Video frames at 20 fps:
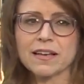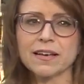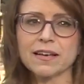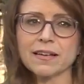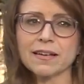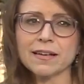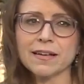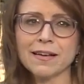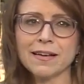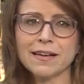
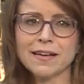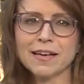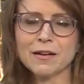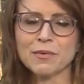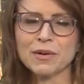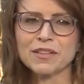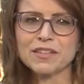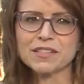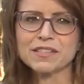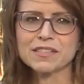again.
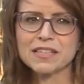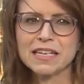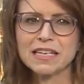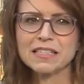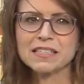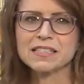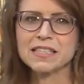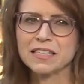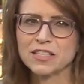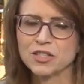And with the
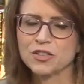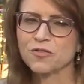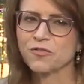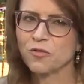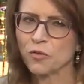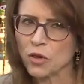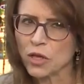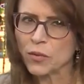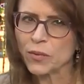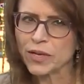state set to
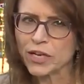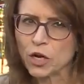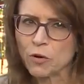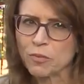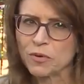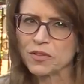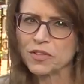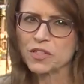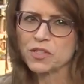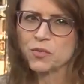fully
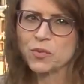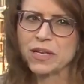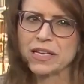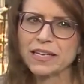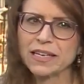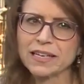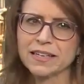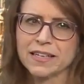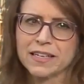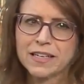reopen this
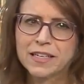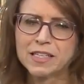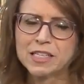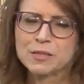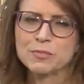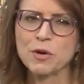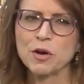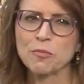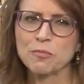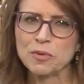weekend,
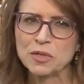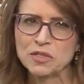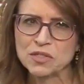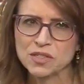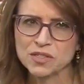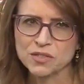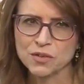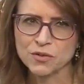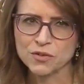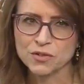small
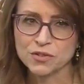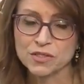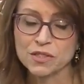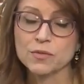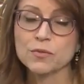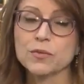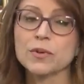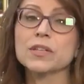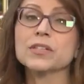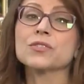business owners
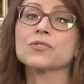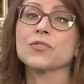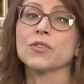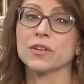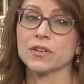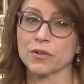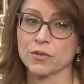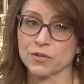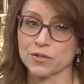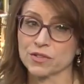and
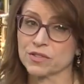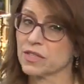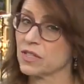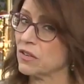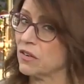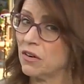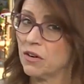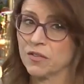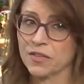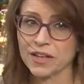restaurant owners need
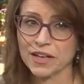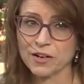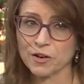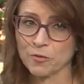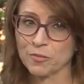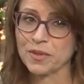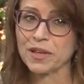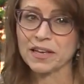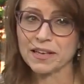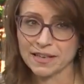all the
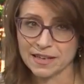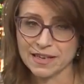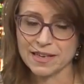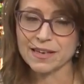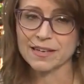help they can